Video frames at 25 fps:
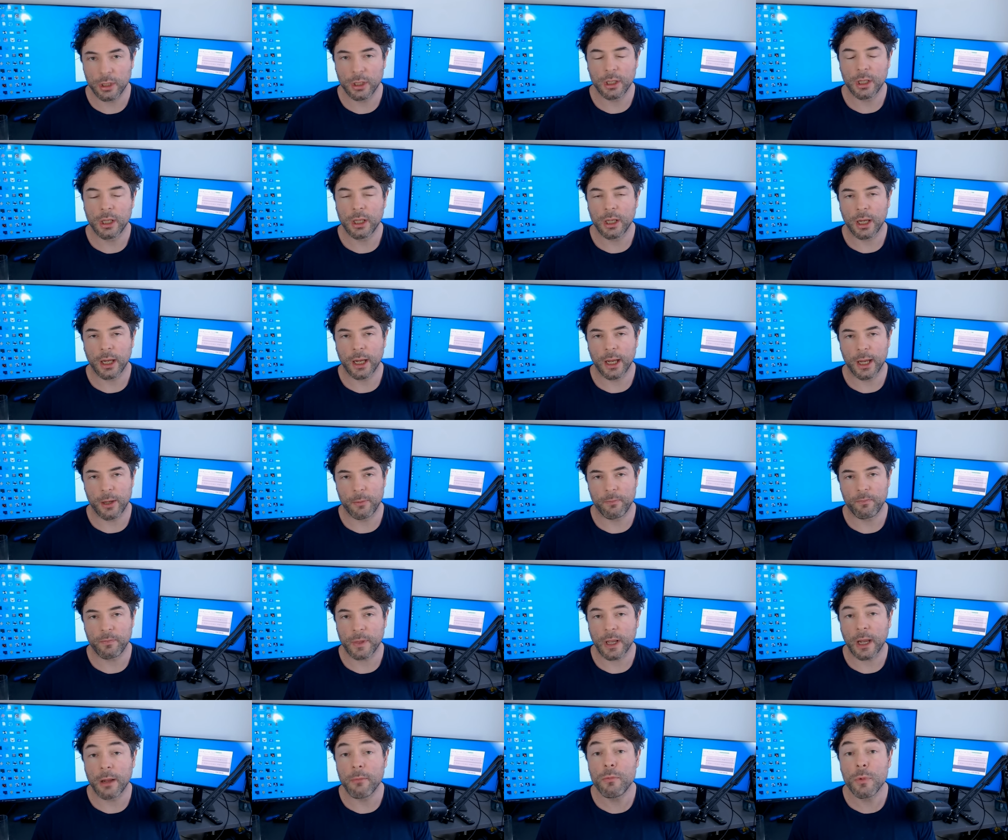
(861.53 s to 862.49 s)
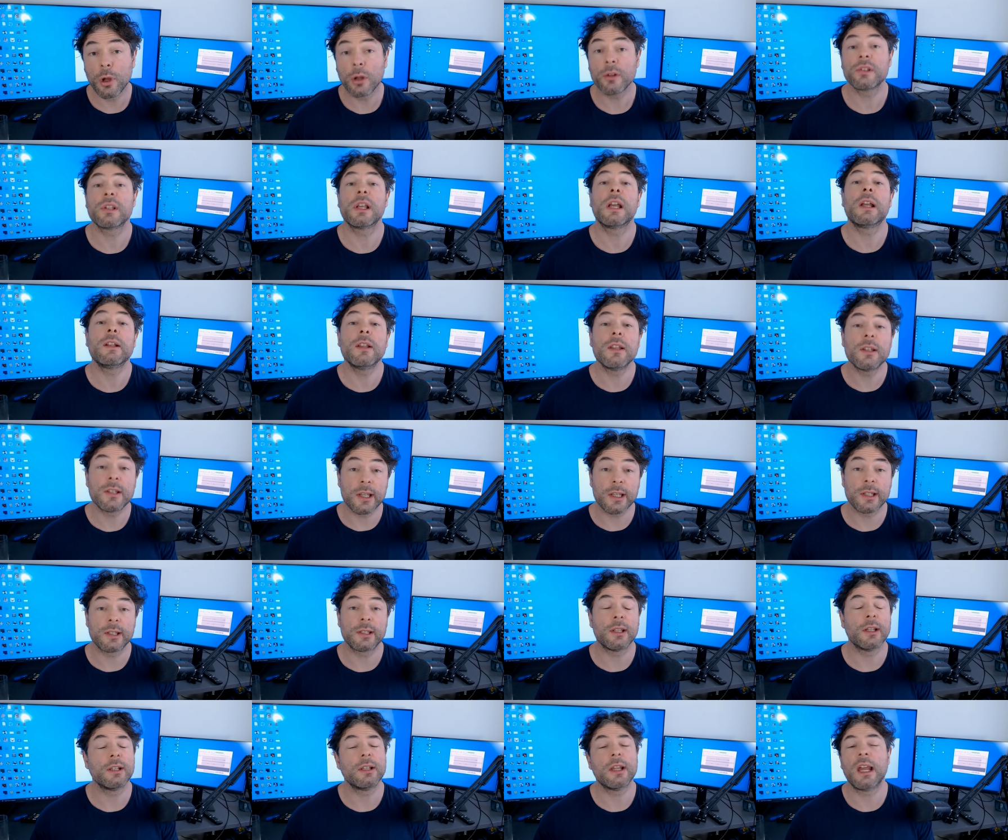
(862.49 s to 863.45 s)
Um, I'm not saying this is
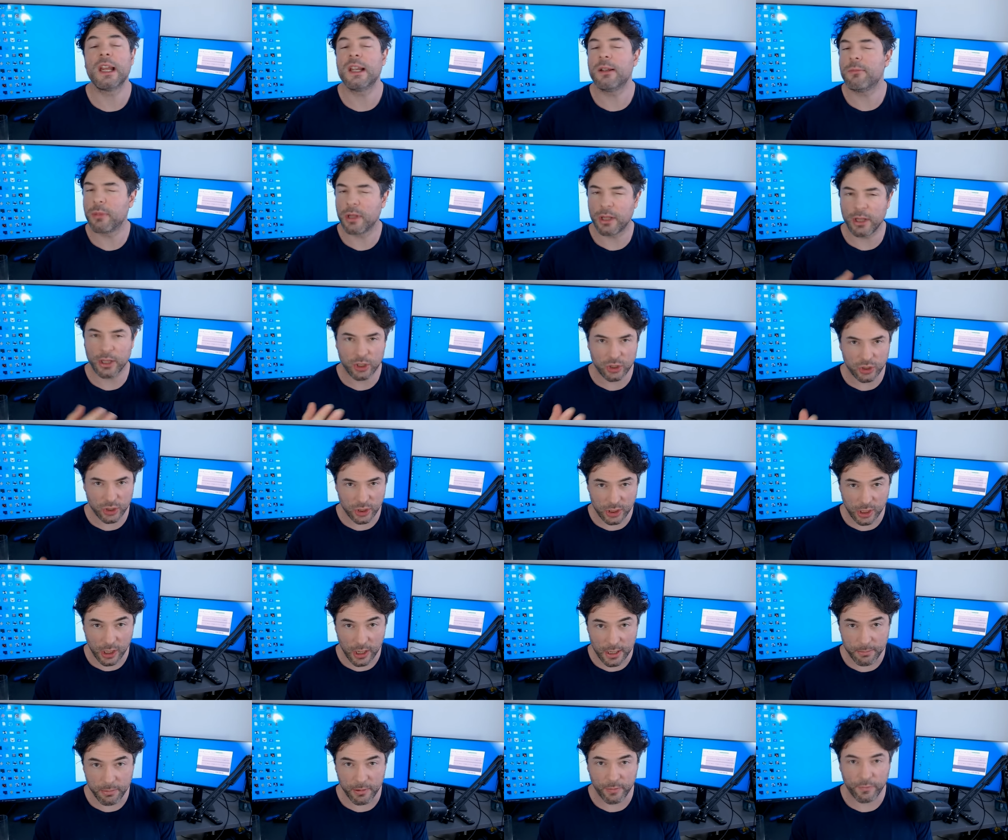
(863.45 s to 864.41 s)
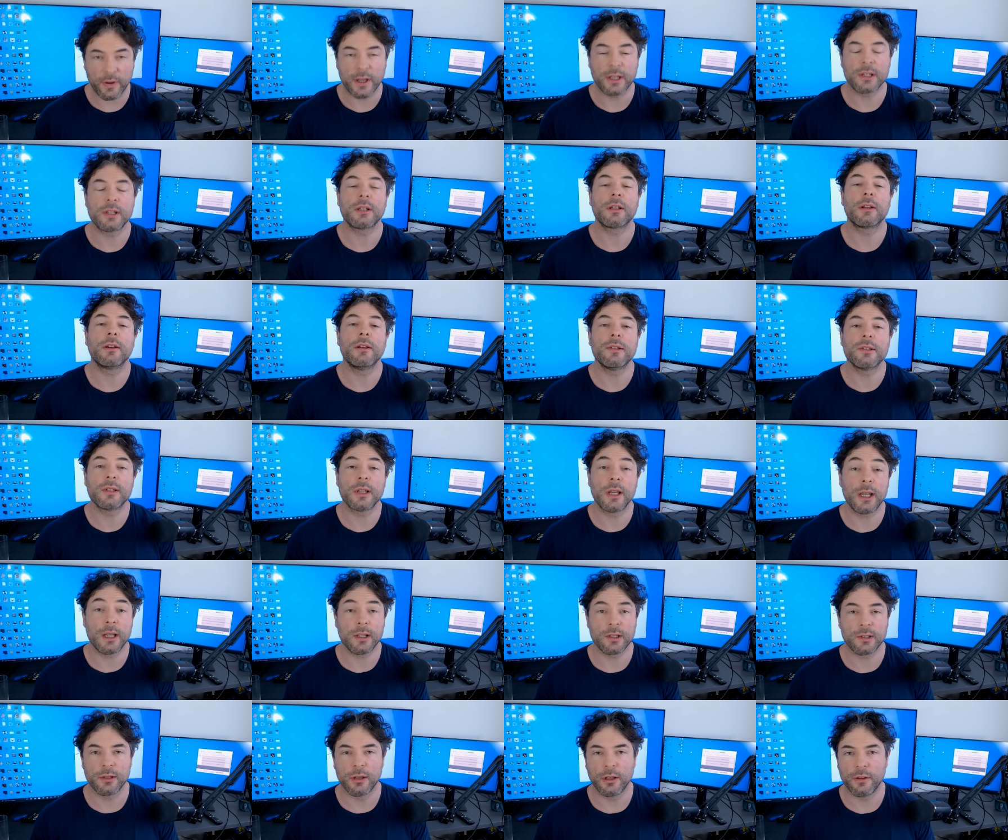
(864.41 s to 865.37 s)
the date, but let's just hypothetically say
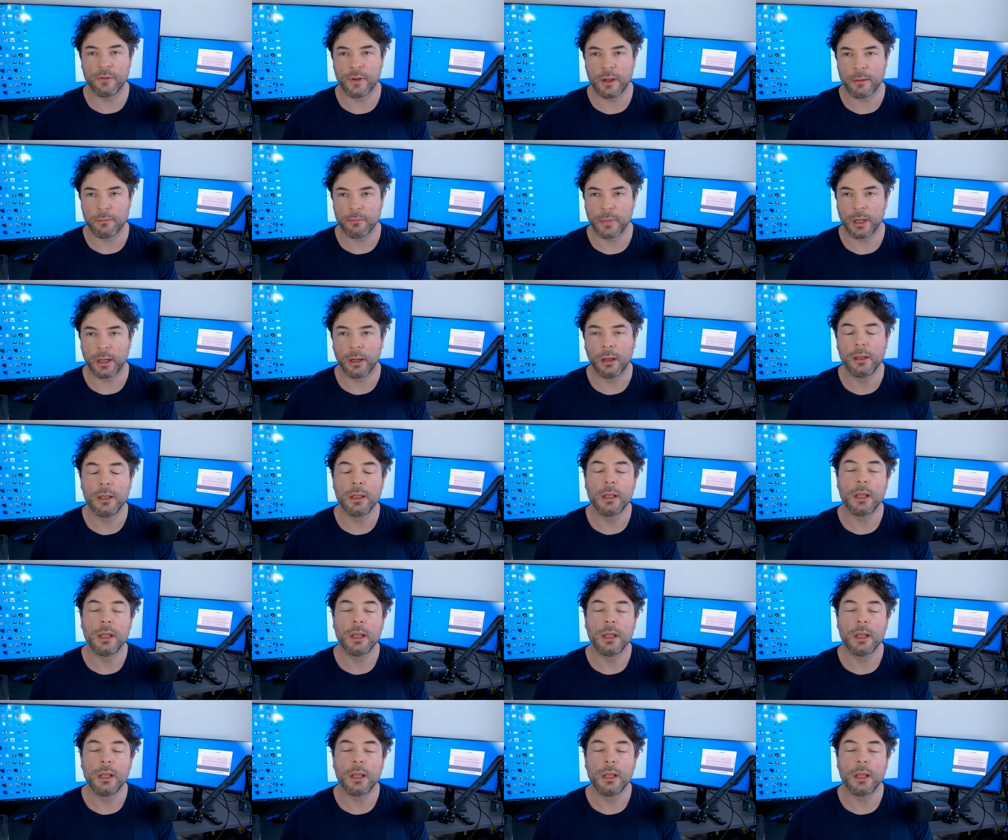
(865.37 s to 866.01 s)
it's November.